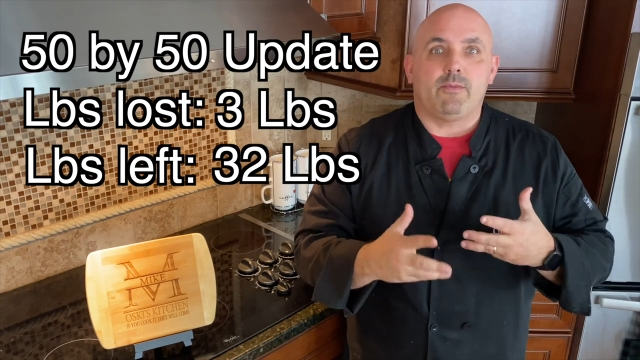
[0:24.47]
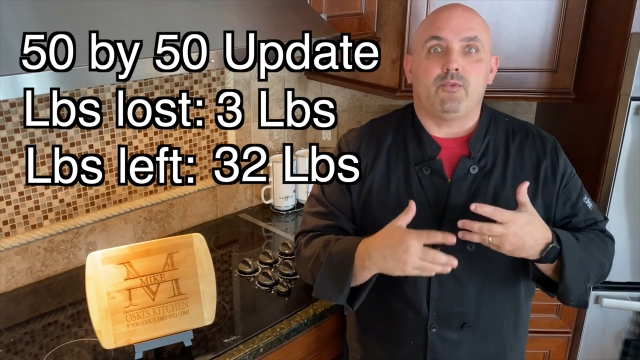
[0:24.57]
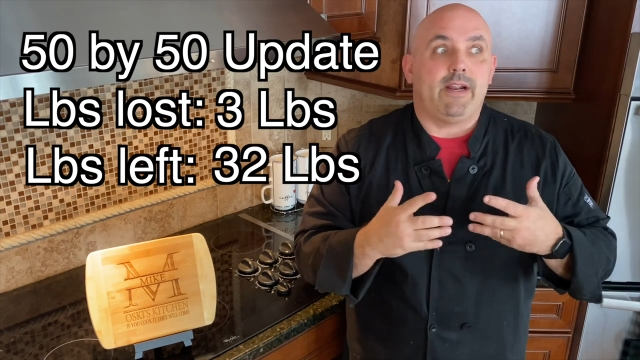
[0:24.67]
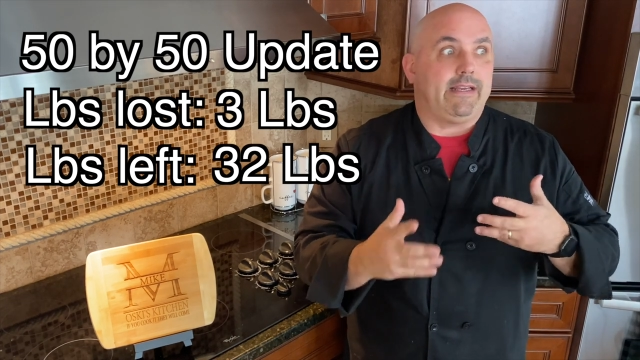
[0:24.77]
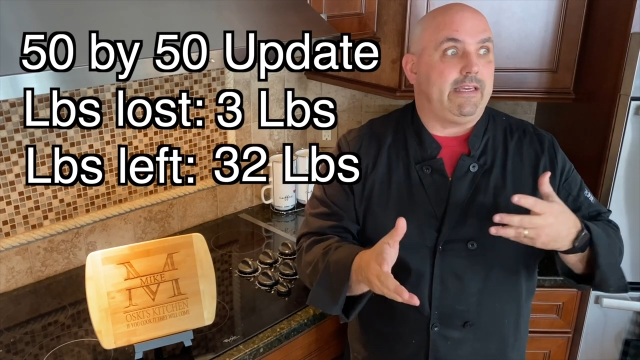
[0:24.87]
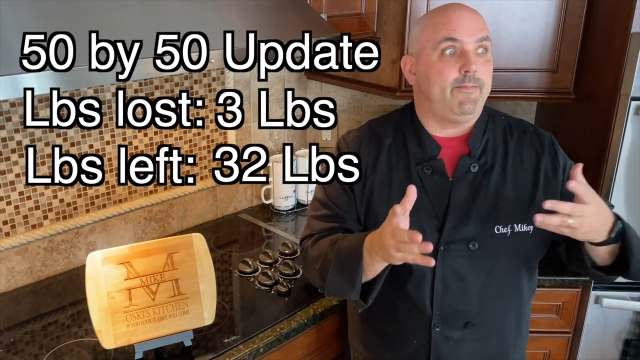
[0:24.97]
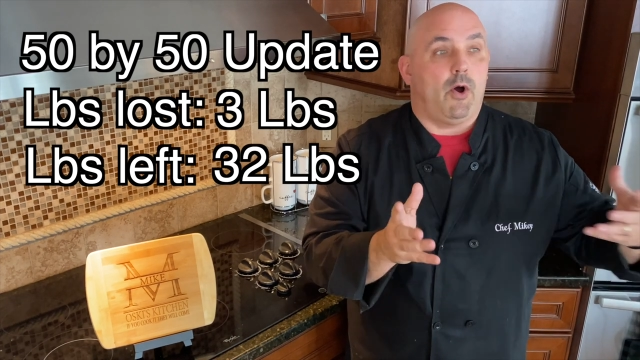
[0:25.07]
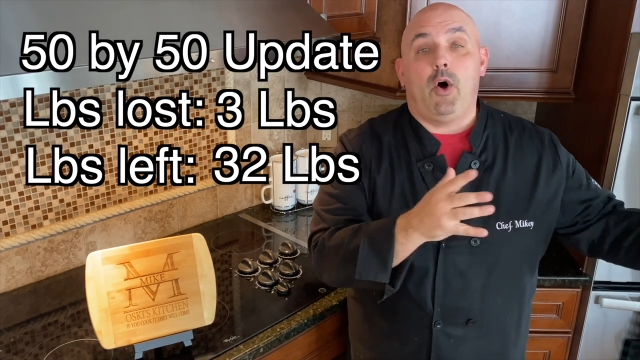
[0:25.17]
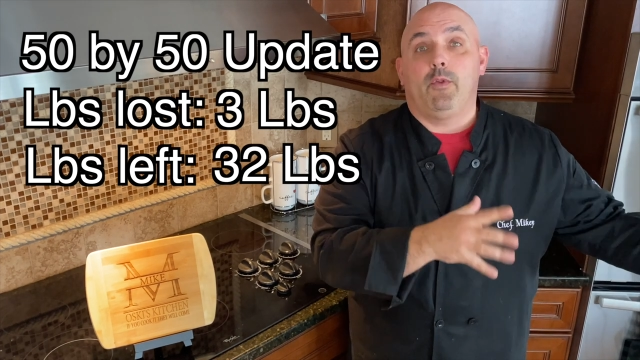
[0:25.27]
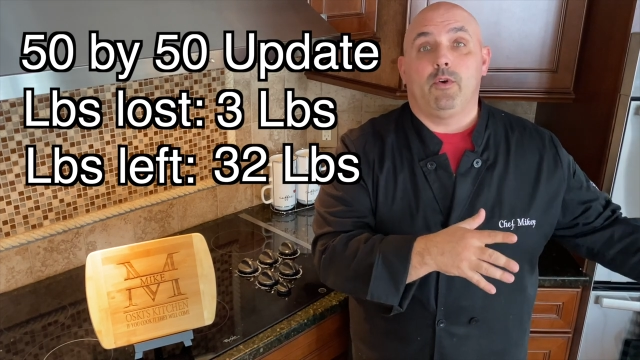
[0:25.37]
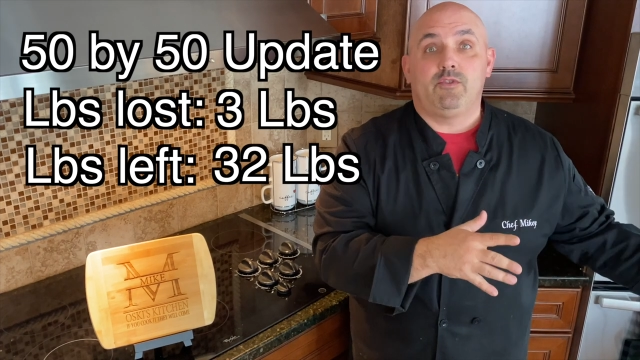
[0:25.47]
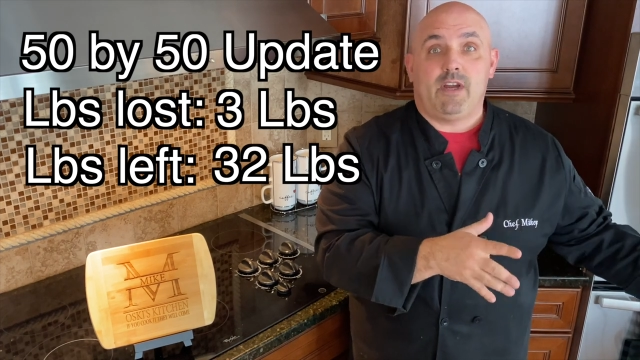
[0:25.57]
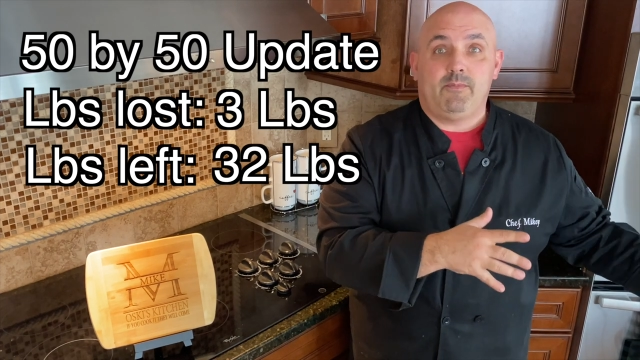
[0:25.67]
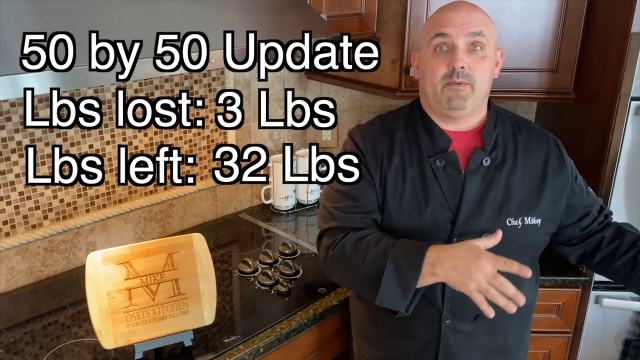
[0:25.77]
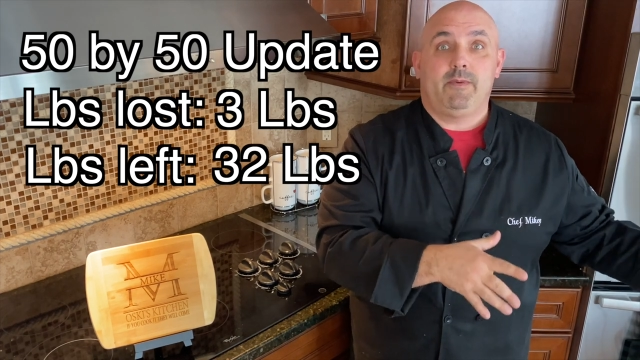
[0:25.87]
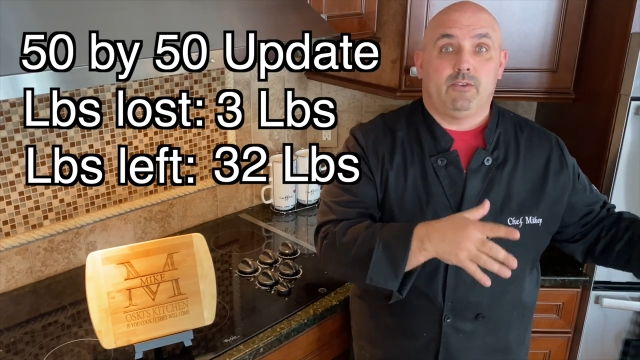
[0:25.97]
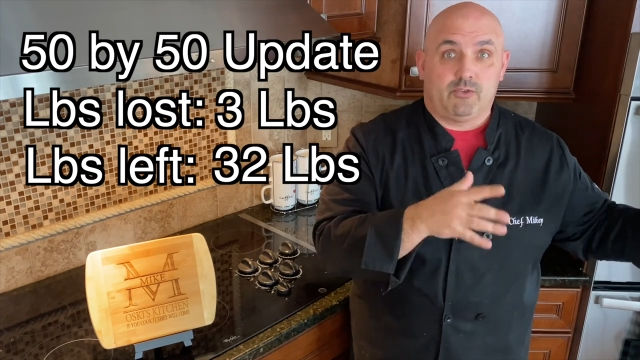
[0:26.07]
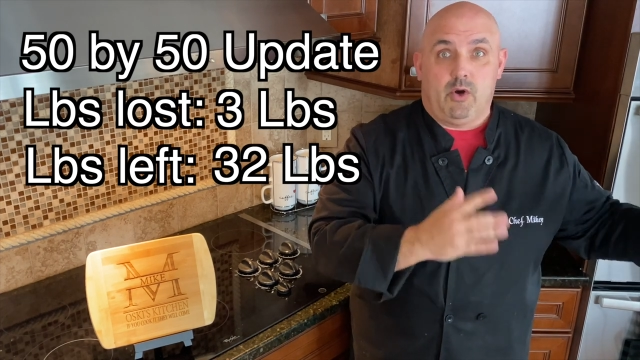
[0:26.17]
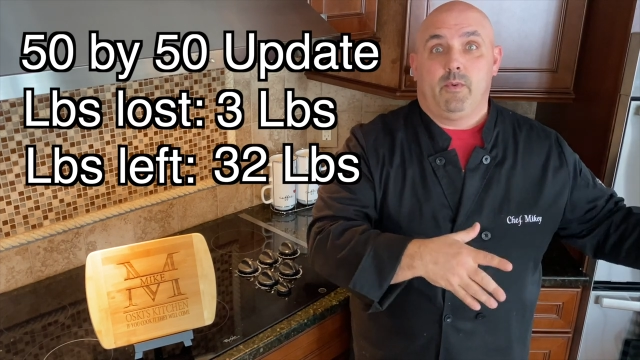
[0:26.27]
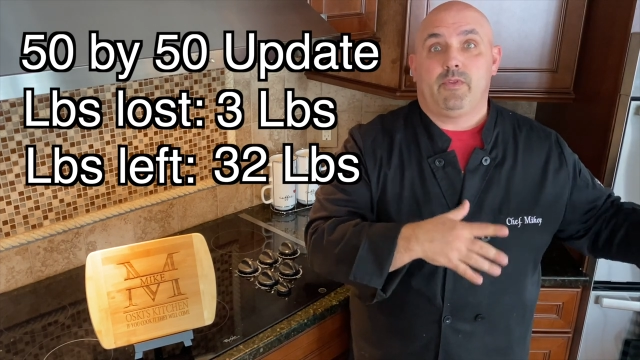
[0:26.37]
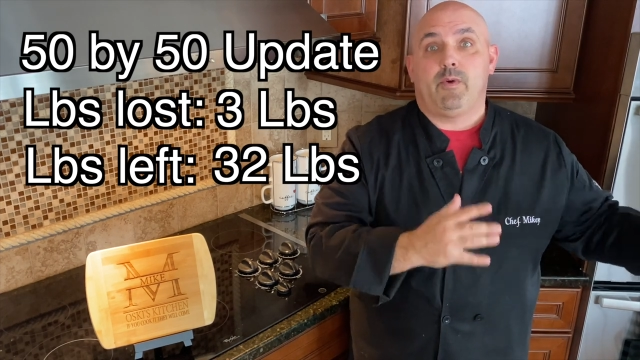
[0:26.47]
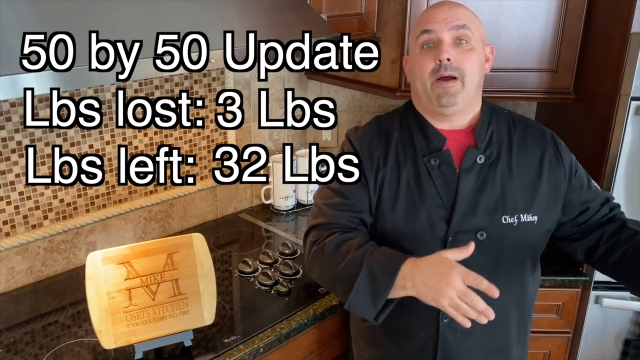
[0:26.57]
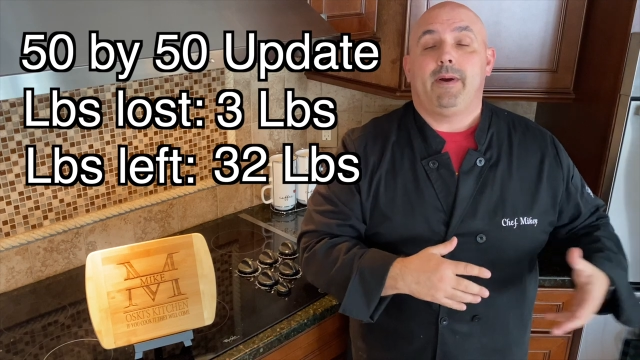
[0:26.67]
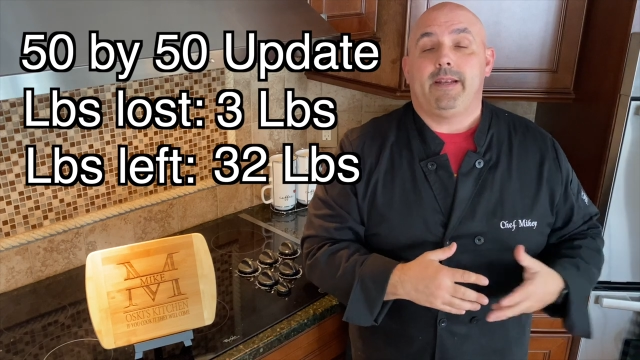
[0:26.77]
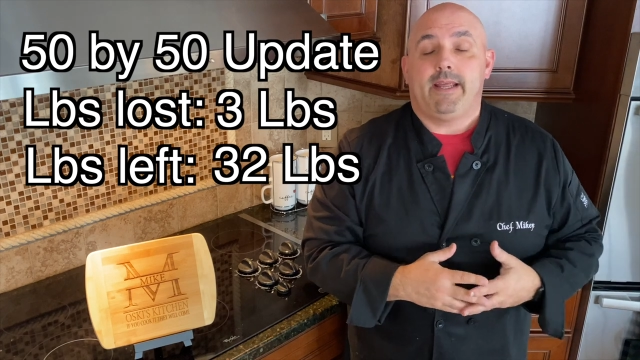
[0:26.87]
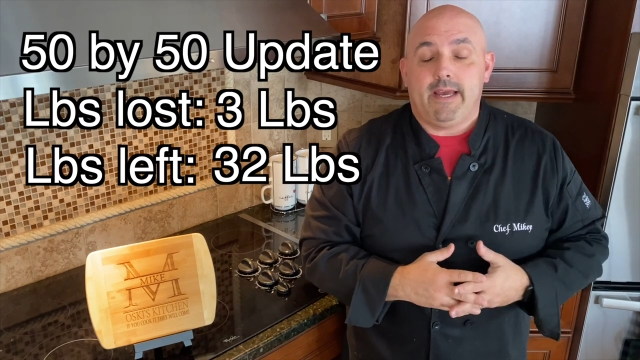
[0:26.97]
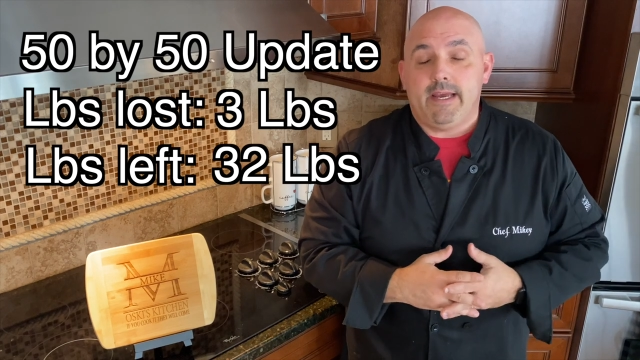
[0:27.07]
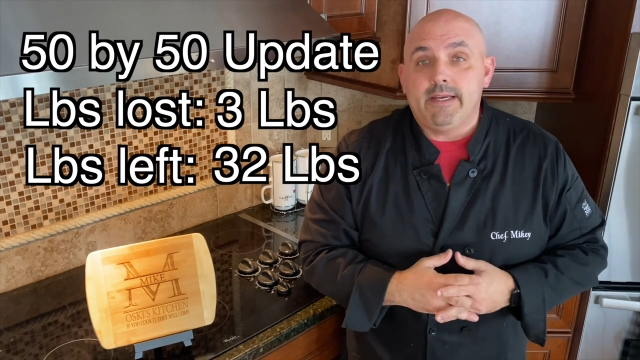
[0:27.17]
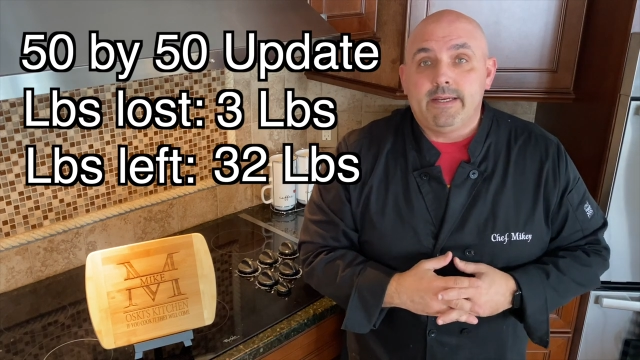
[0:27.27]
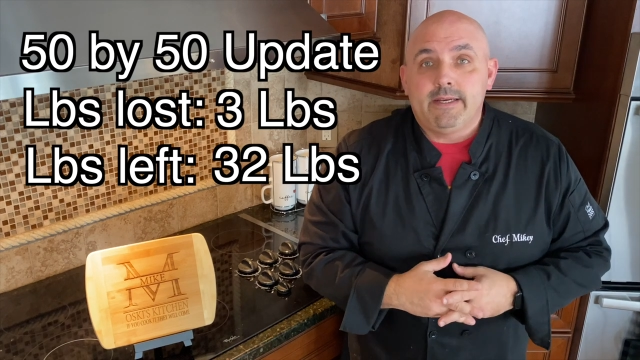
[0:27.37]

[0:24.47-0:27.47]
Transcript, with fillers: I'm trying to keep all those types of meals going throughout my day